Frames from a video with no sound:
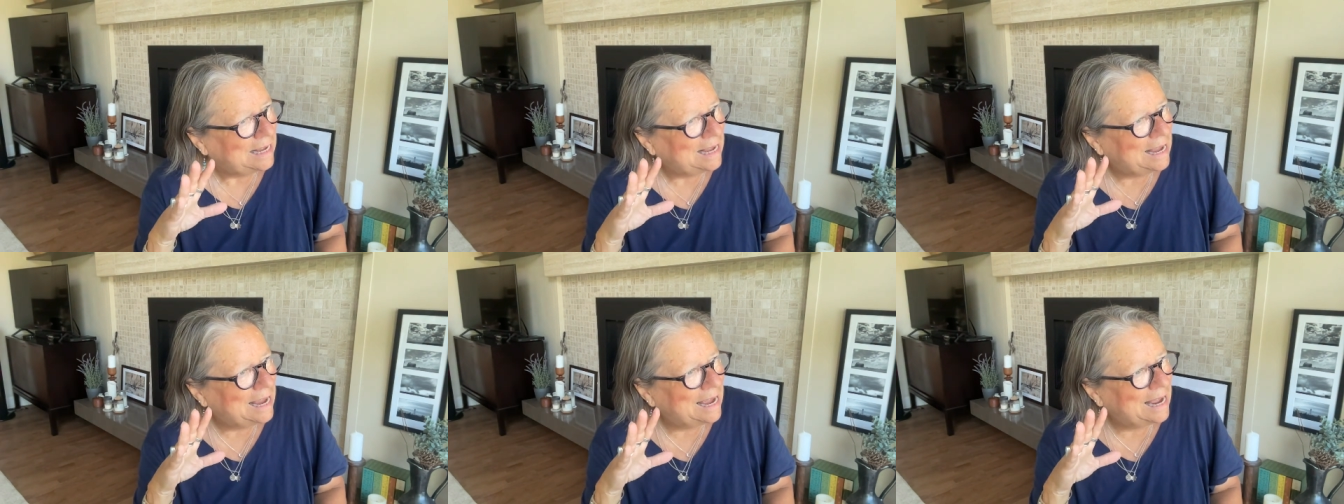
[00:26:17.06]

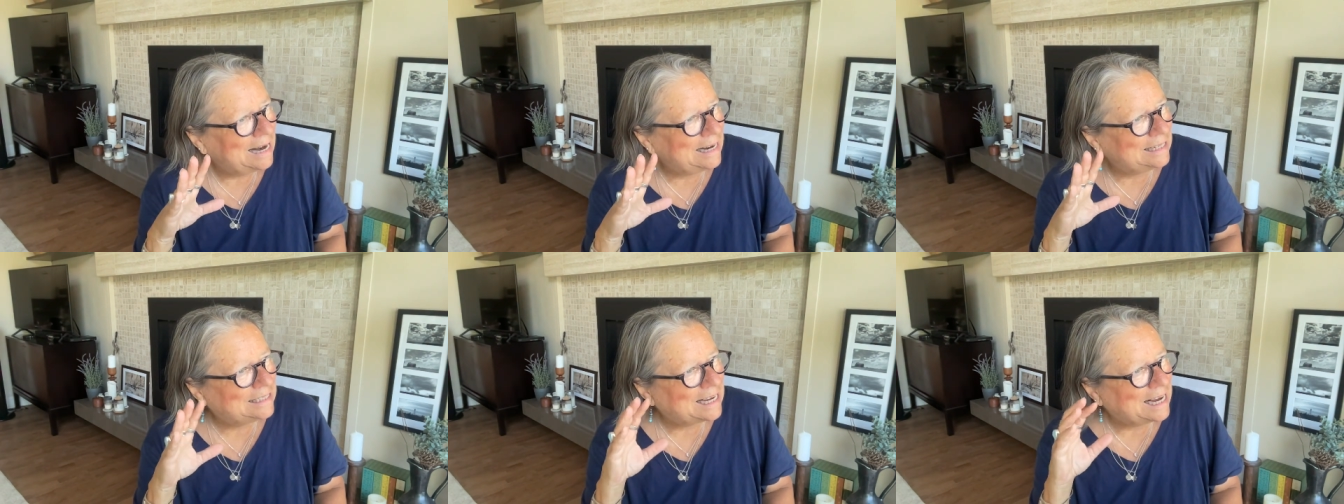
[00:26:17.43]

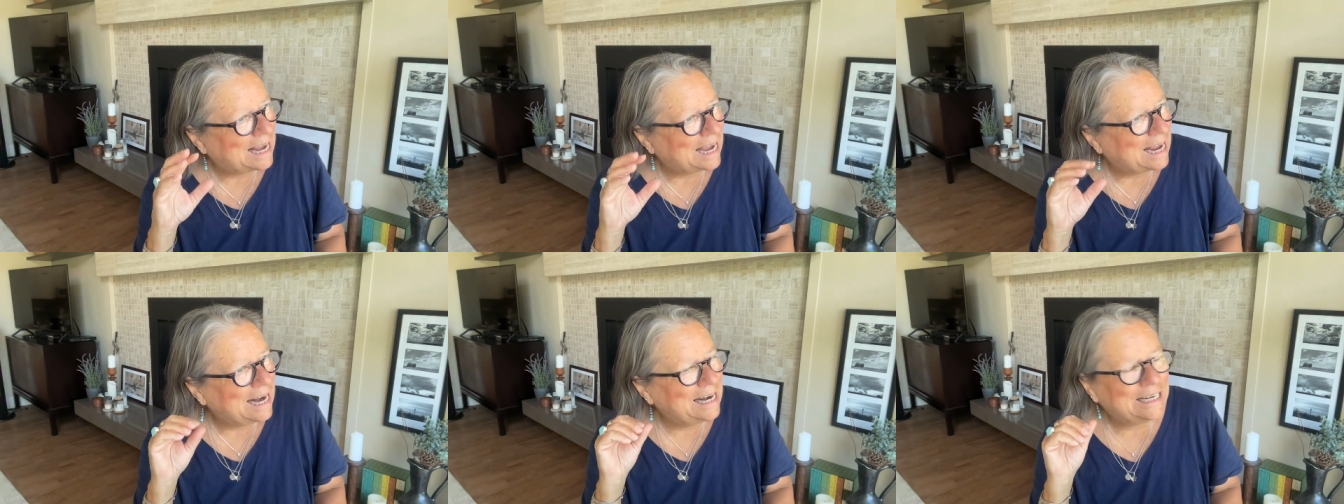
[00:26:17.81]
And it's
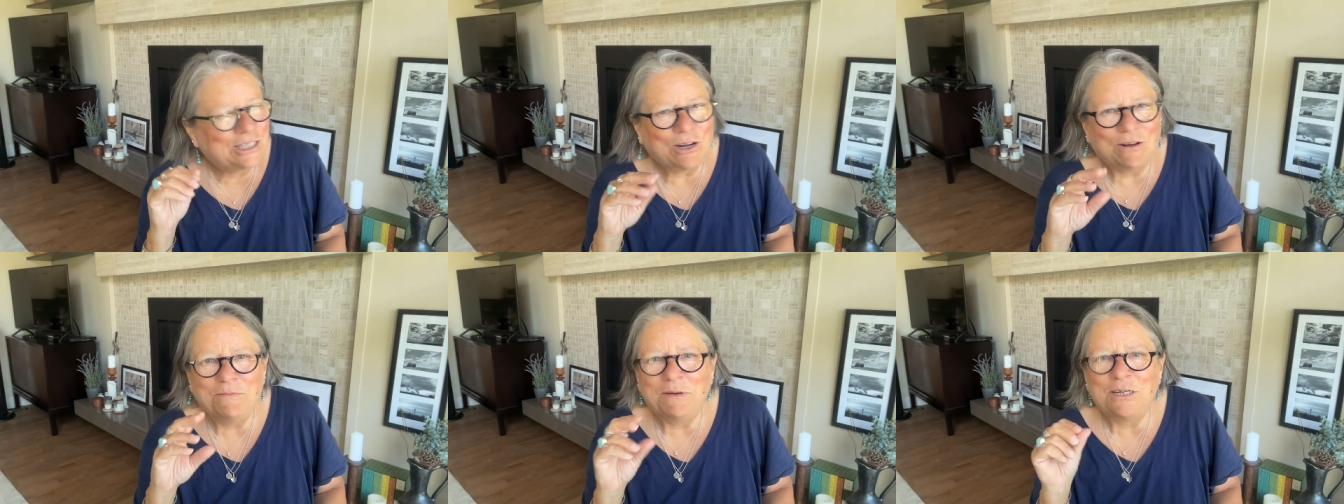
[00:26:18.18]
like, and
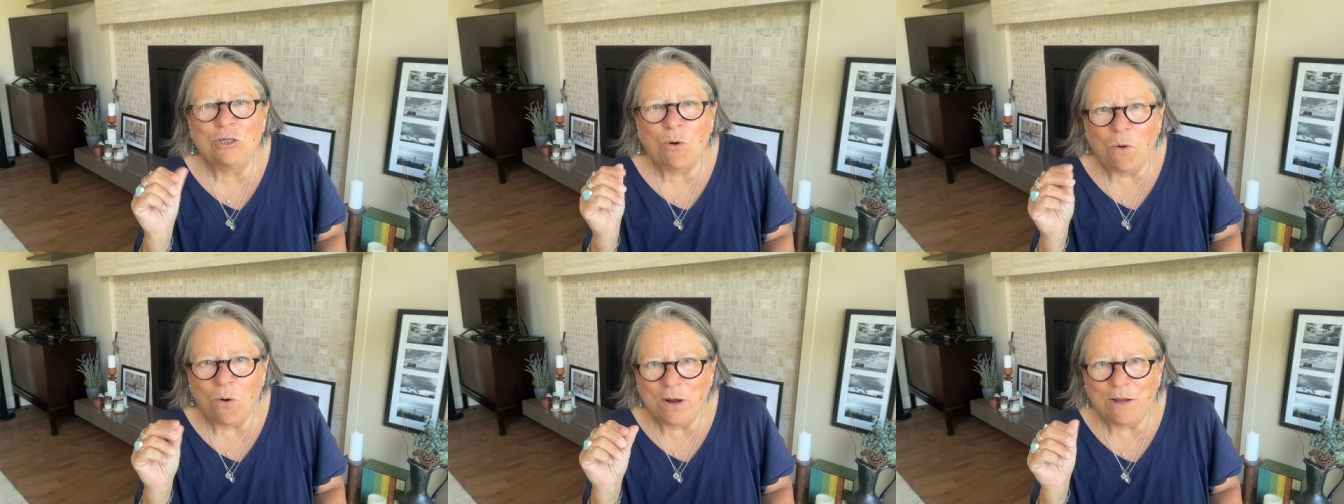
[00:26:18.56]
so I've been
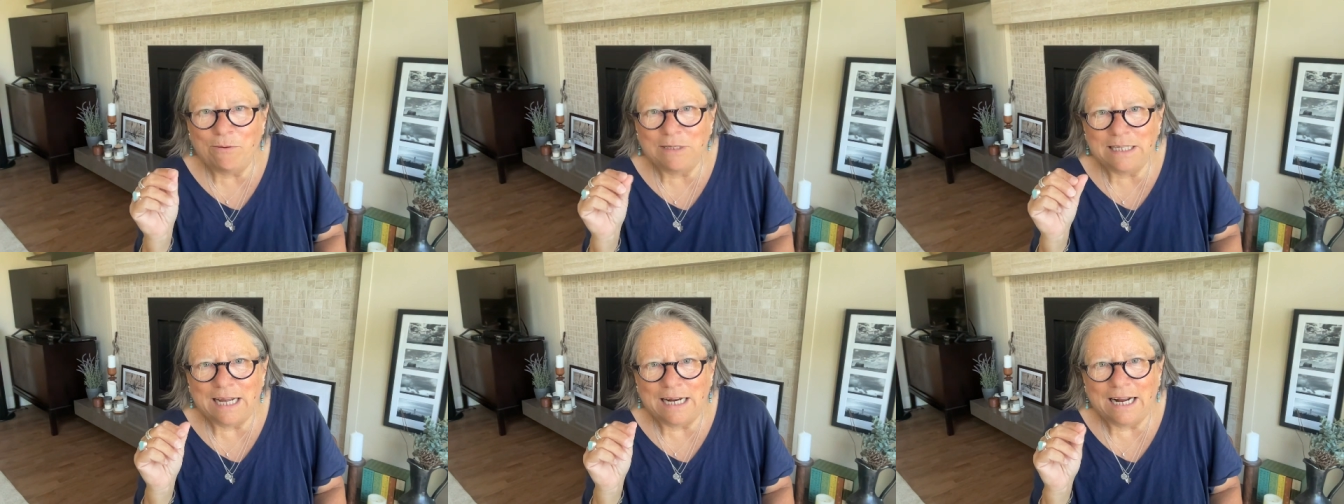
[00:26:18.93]
toying
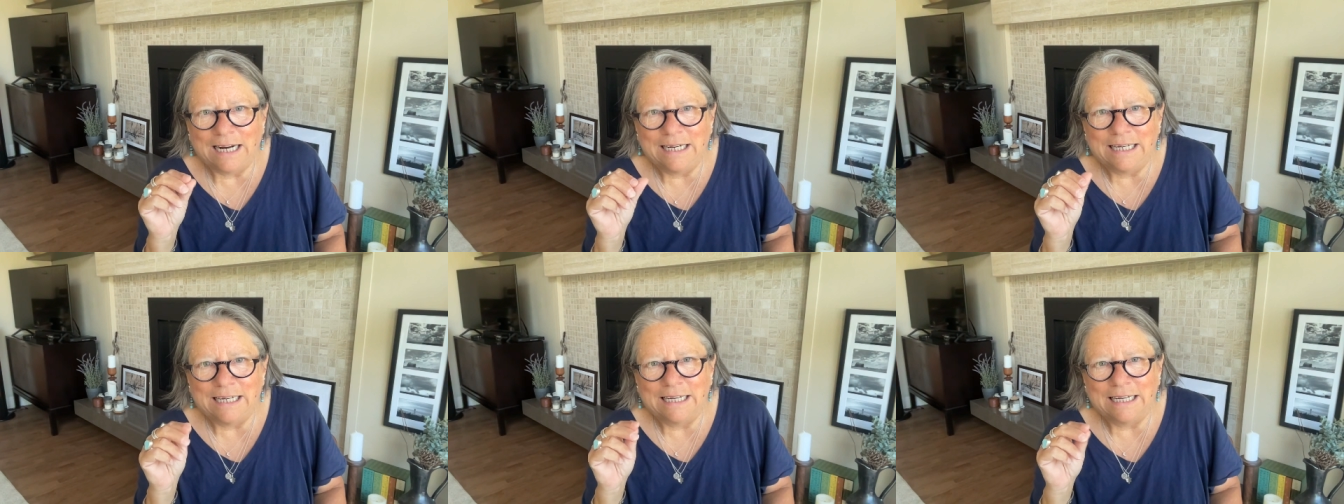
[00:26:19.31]
with that
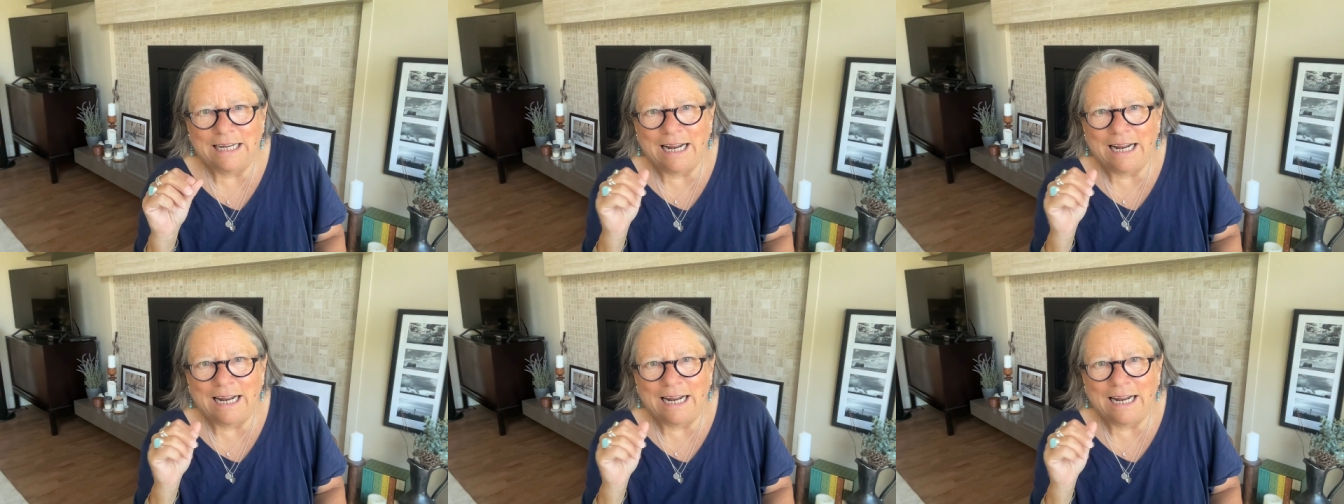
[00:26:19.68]
idea.